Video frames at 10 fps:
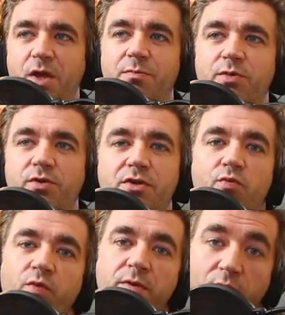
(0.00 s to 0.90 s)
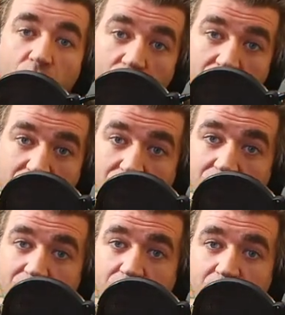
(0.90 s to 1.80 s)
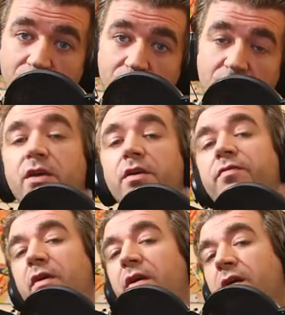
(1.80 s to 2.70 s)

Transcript: people to report other people if